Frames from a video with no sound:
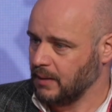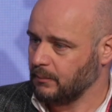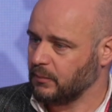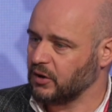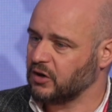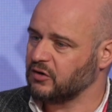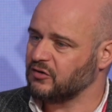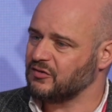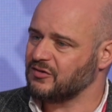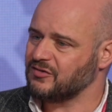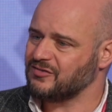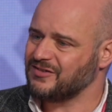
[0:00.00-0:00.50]

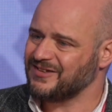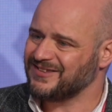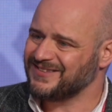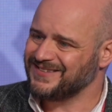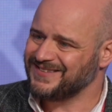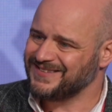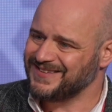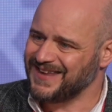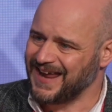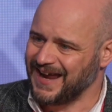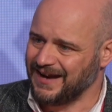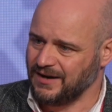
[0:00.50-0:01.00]
because it's the
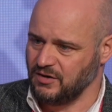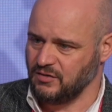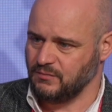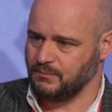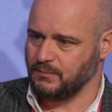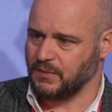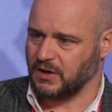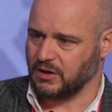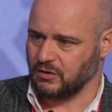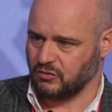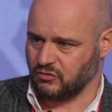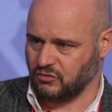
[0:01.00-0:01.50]

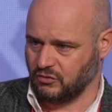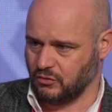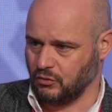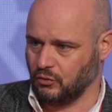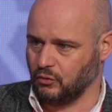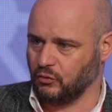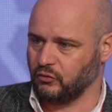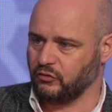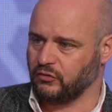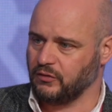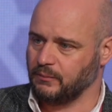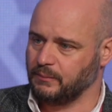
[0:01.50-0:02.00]
second biggest
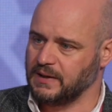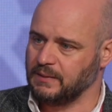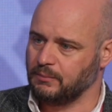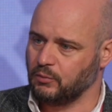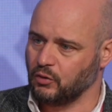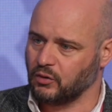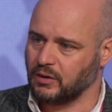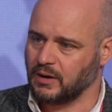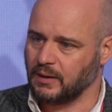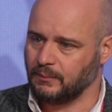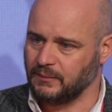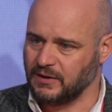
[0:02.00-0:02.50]
cause that
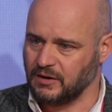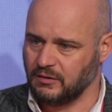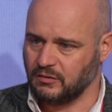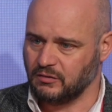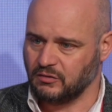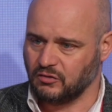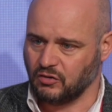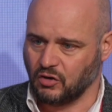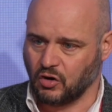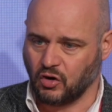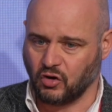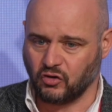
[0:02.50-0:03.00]
people come
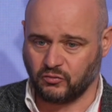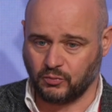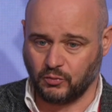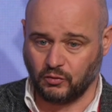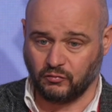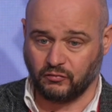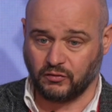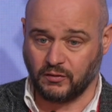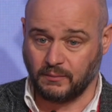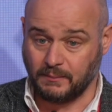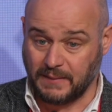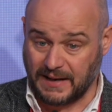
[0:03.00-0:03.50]
into
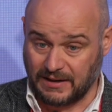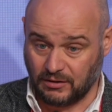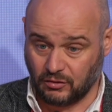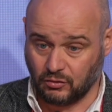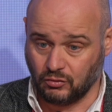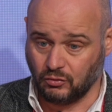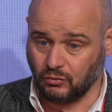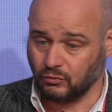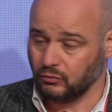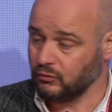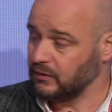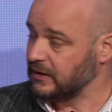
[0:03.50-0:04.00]
hospital for a
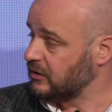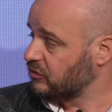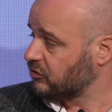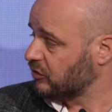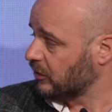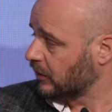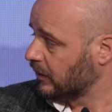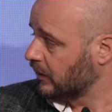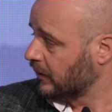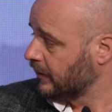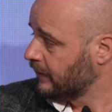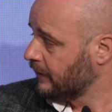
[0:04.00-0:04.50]
medical
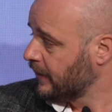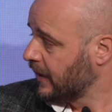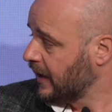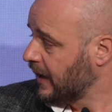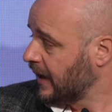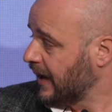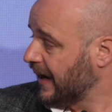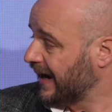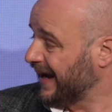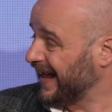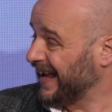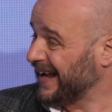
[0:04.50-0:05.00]
reason.
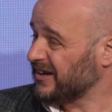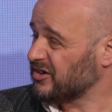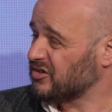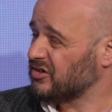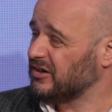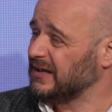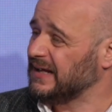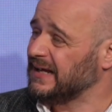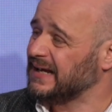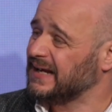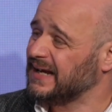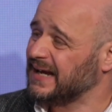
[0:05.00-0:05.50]
And
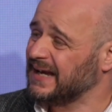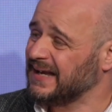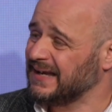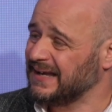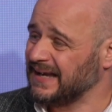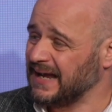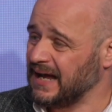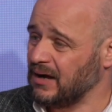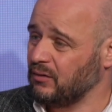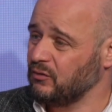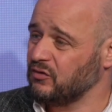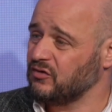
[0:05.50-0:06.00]
actually, it
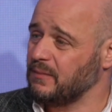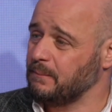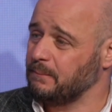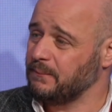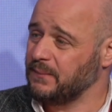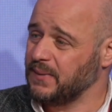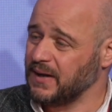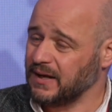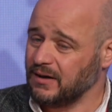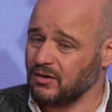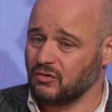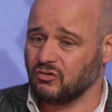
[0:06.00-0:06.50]
now is the
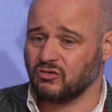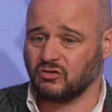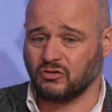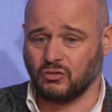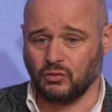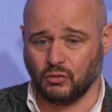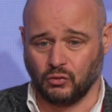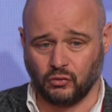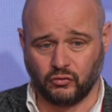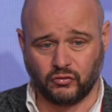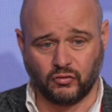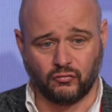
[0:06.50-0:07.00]
biggest
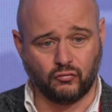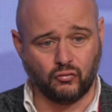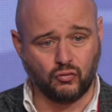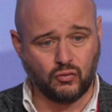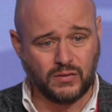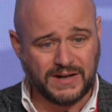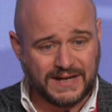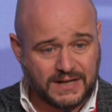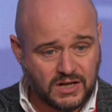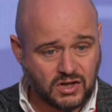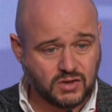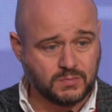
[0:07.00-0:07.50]
cause of
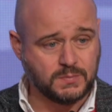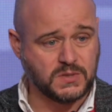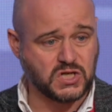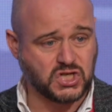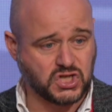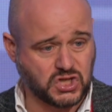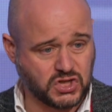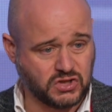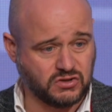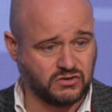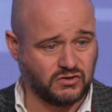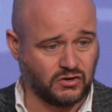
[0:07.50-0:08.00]

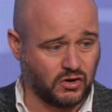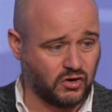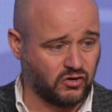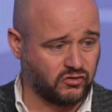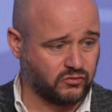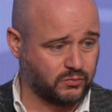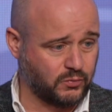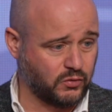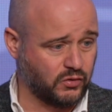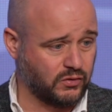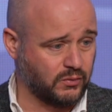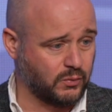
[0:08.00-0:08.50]
readmission to
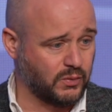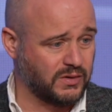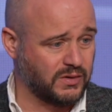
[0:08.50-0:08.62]
hospital that